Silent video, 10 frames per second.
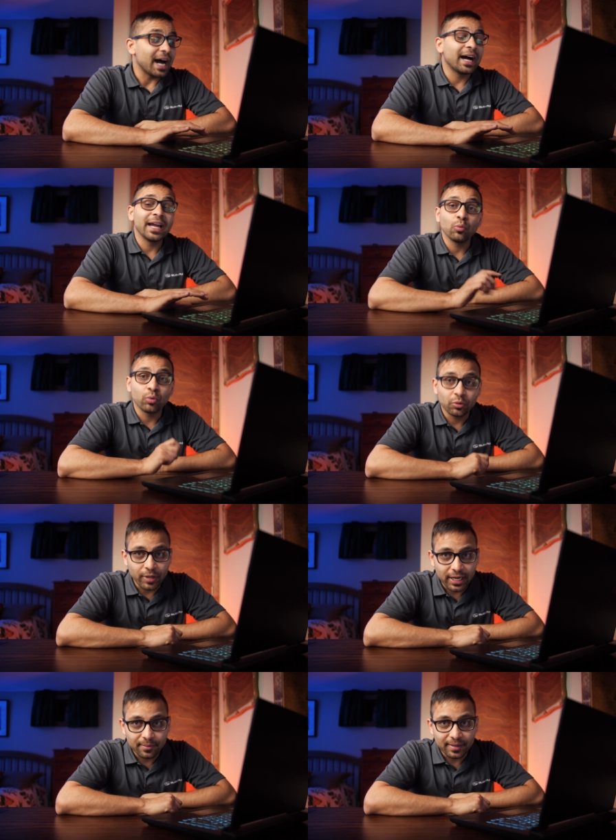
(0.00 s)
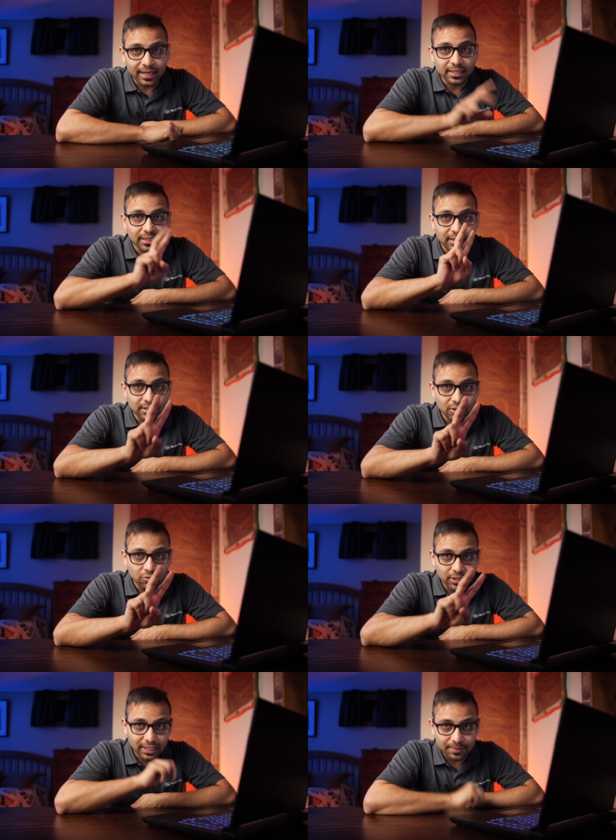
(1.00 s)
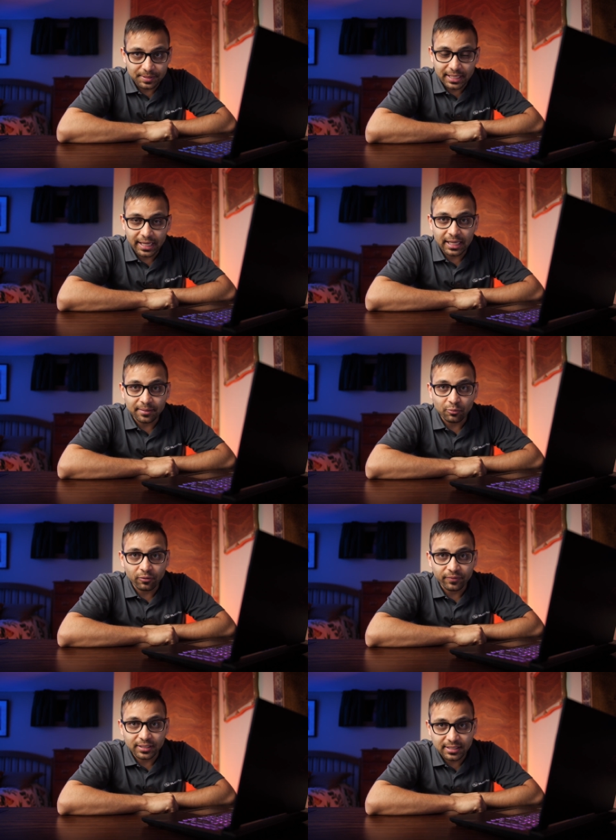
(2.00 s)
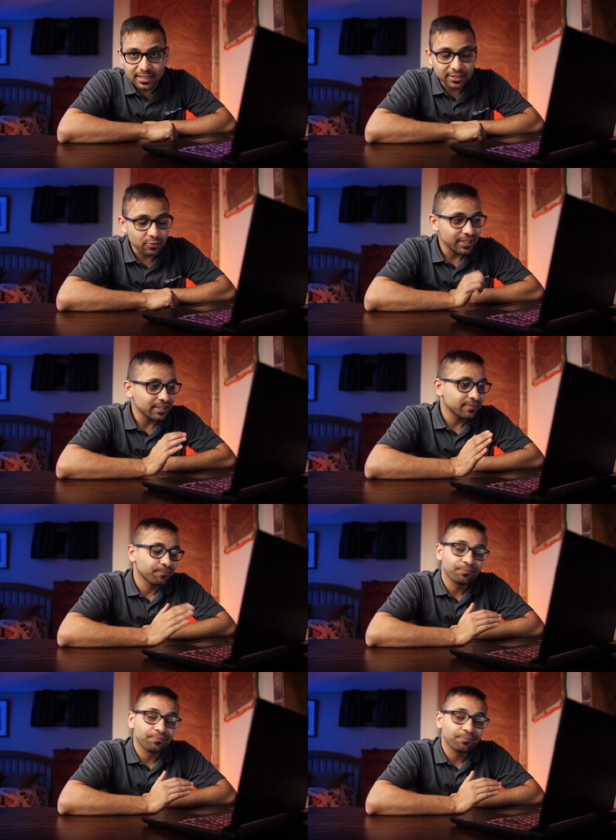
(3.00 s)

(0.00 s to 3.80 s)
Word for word: I would recommend the two times anamorphic desqueeze.